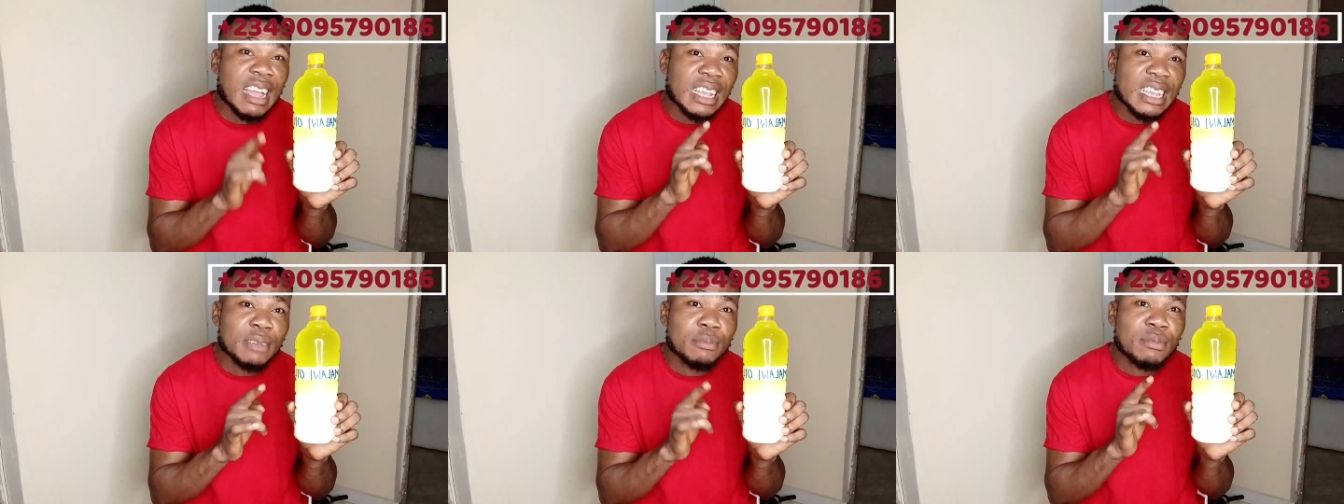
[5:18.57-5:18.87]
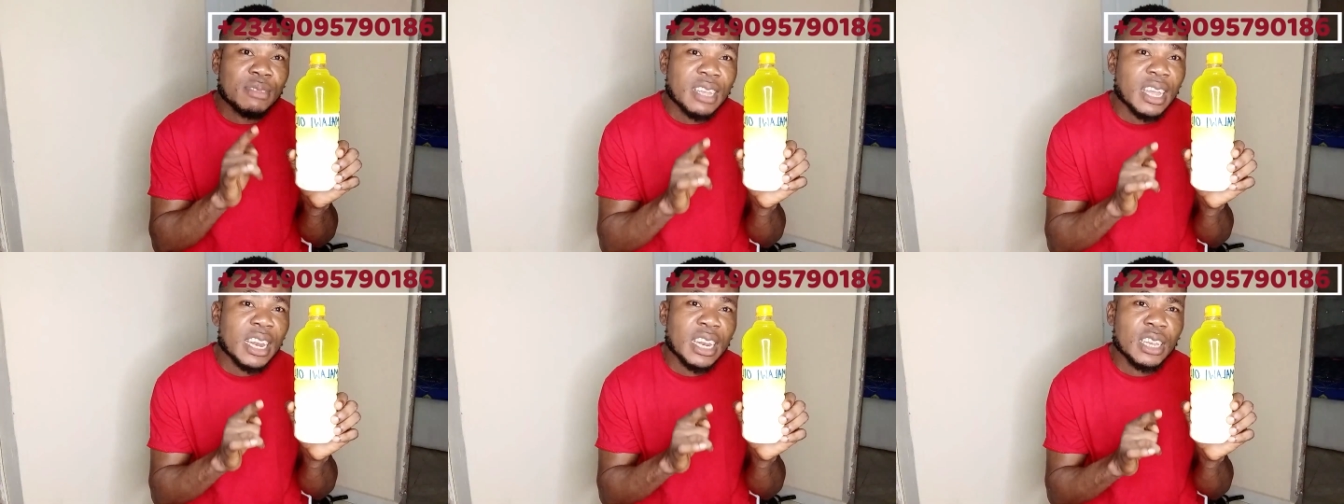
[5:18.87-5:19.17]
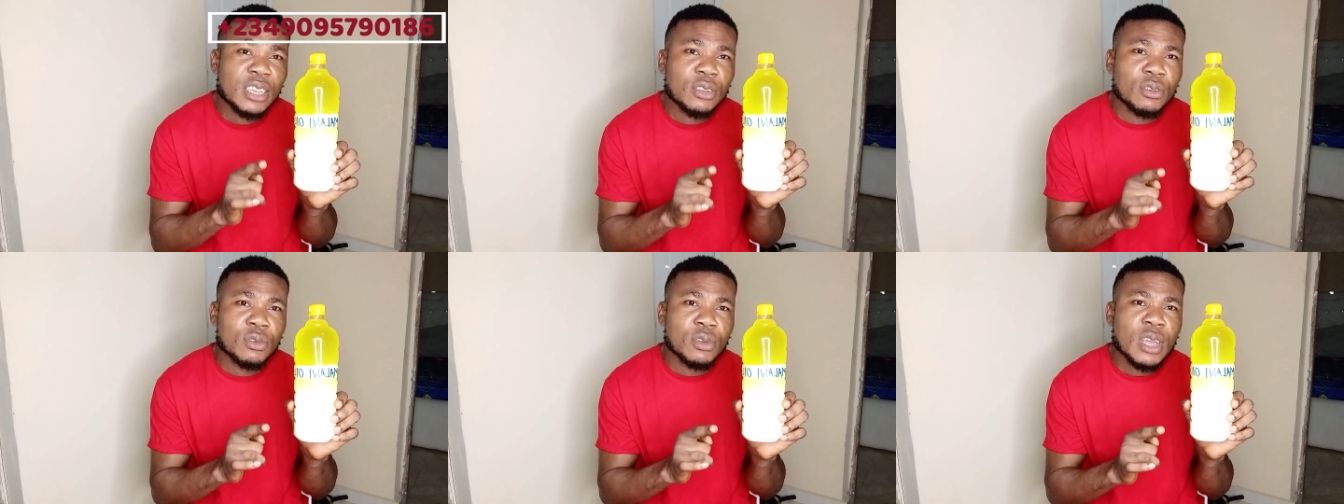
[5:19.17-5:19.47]
I keep
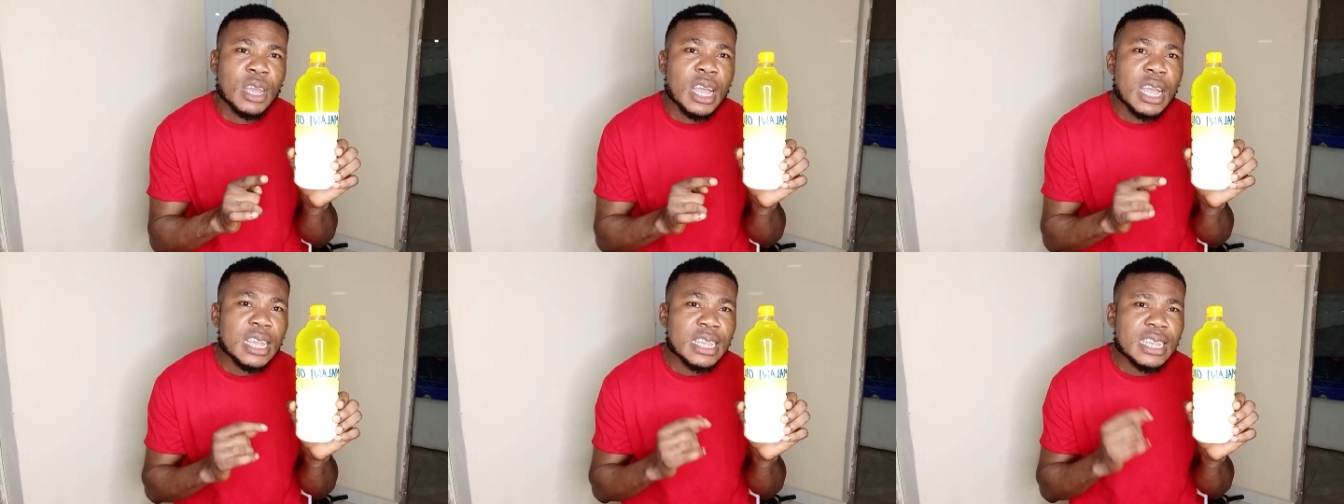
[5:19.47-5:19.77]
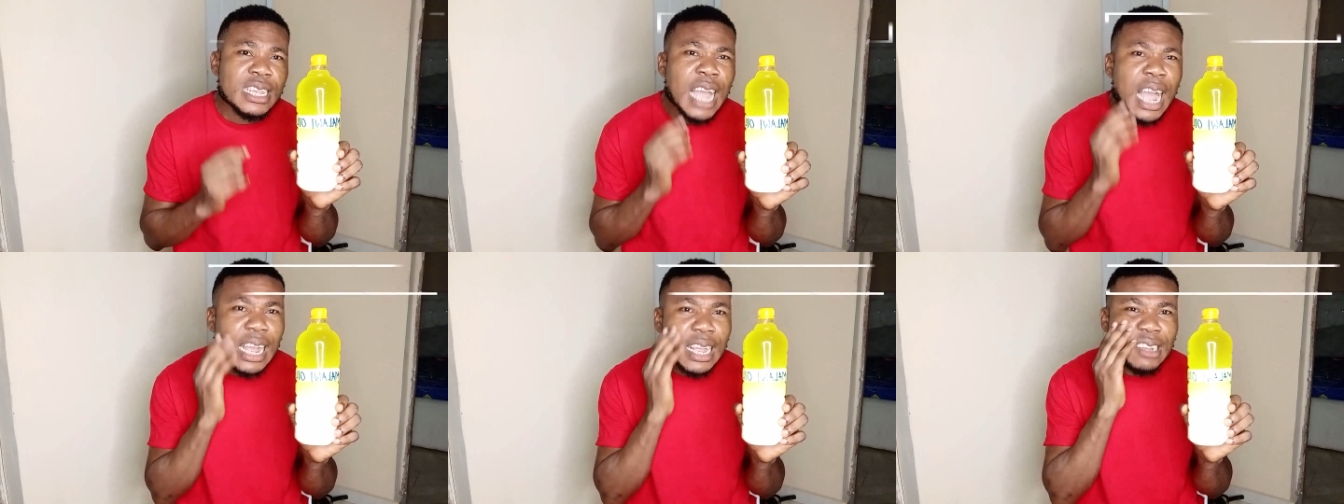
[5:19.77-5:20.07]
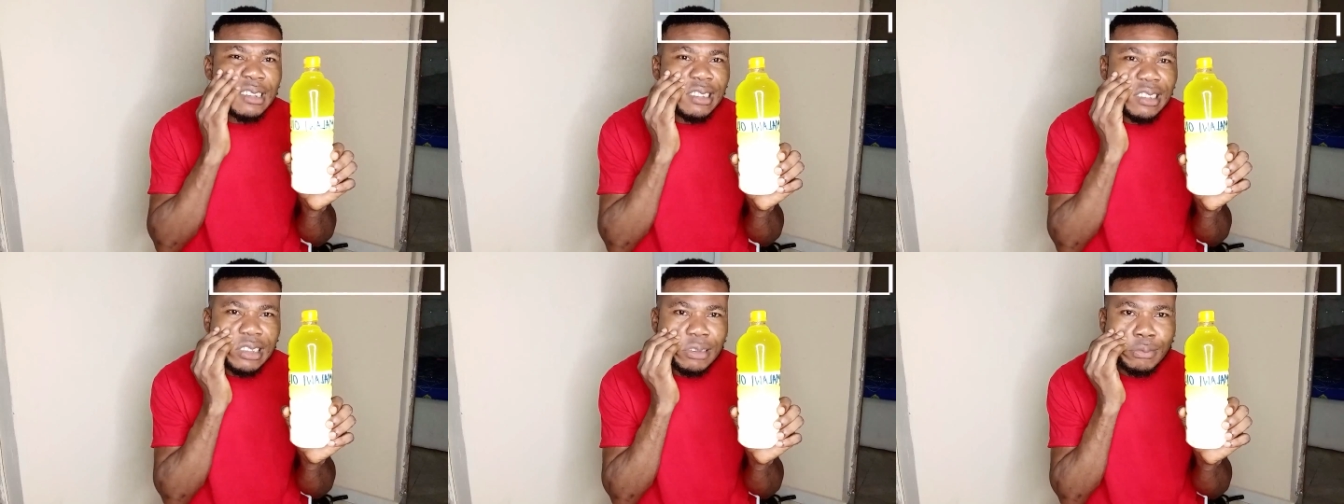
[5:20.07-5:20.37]
telling you. Y'all
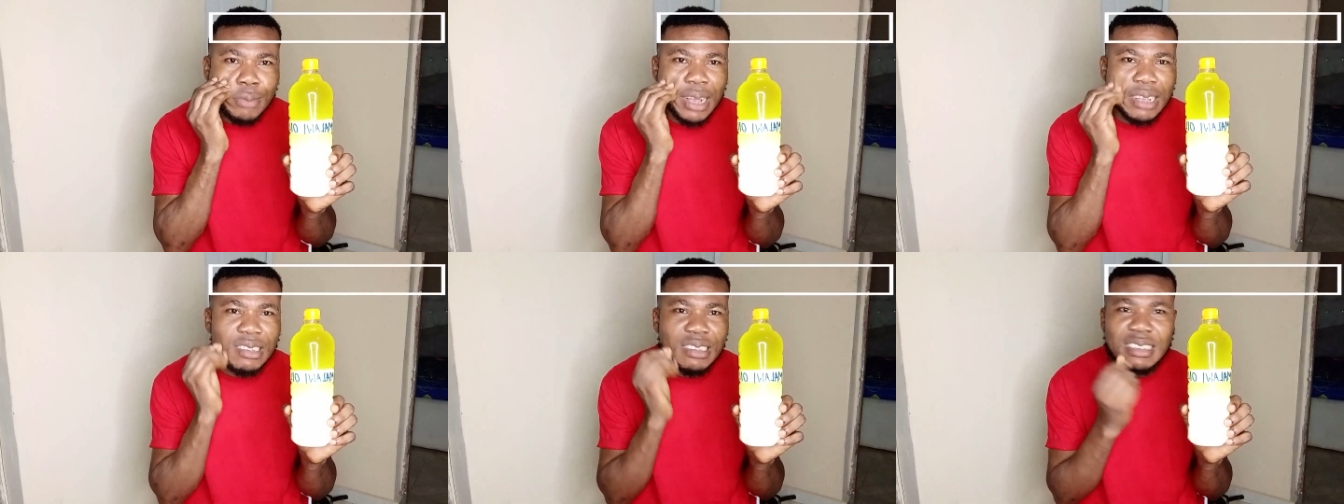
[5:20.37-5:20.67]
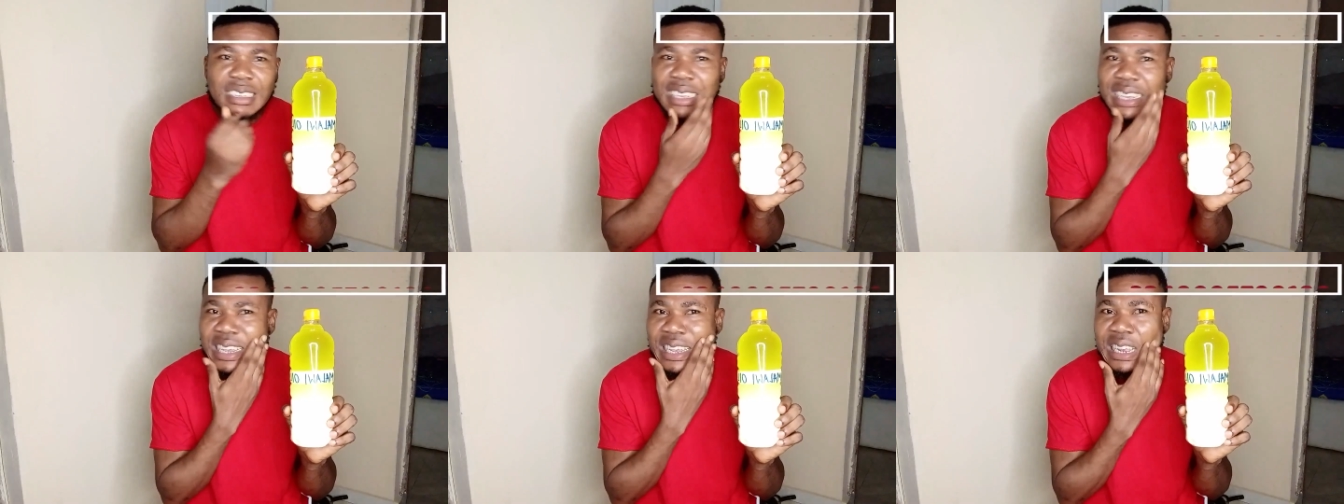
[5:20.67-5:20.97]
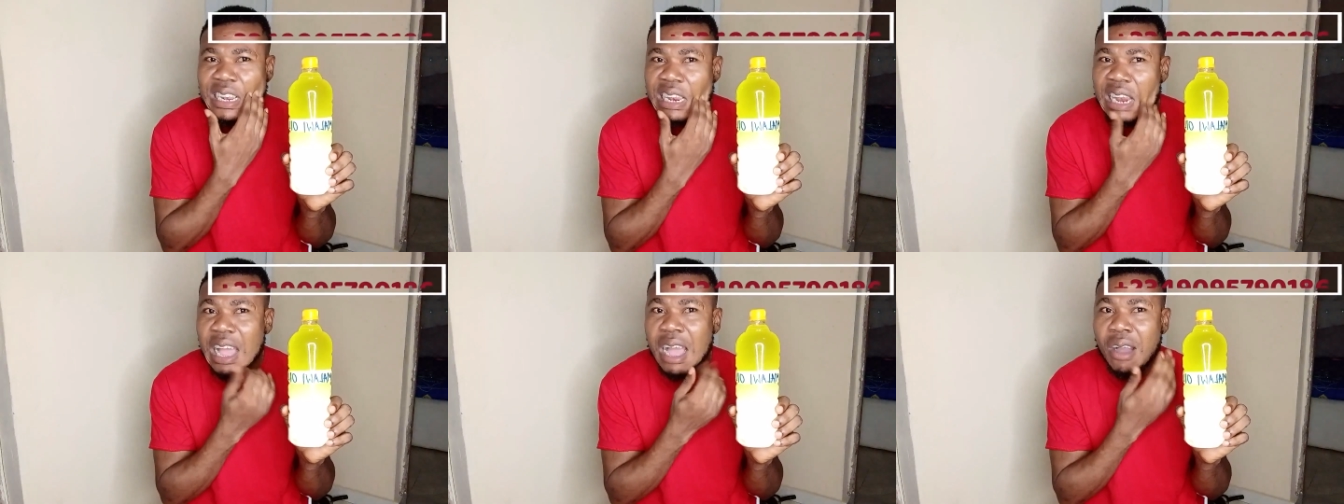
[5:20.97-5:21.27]
can see my
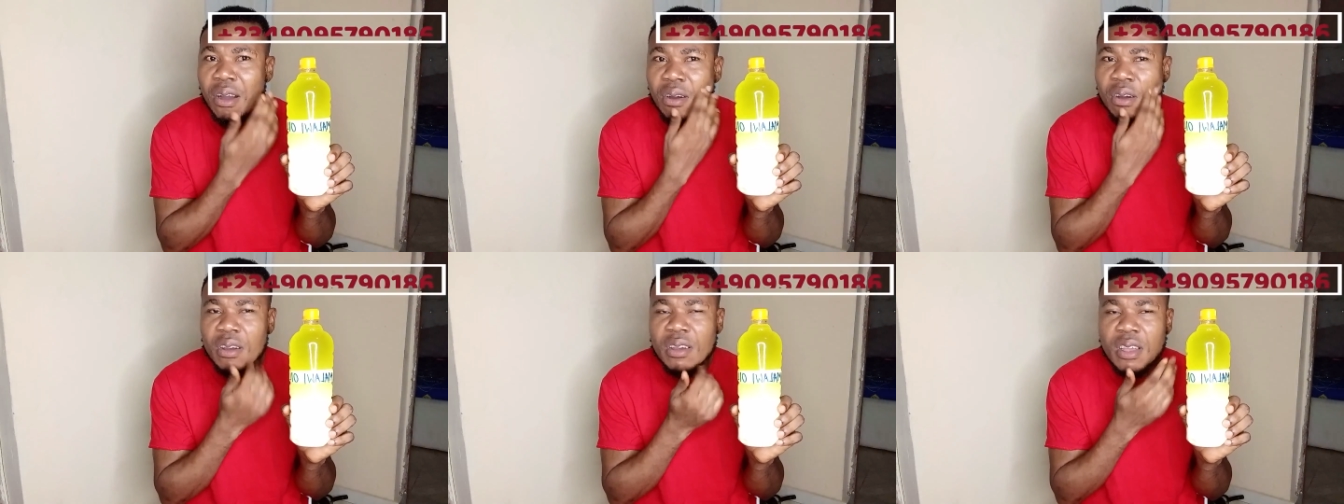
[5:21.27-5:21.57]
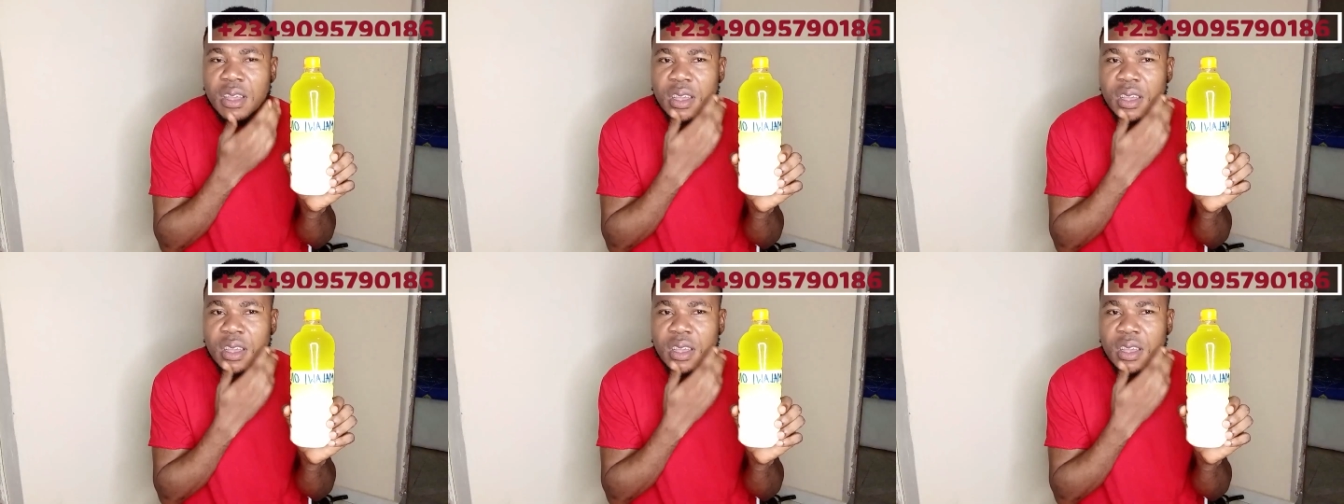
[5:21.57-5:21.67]
skin now.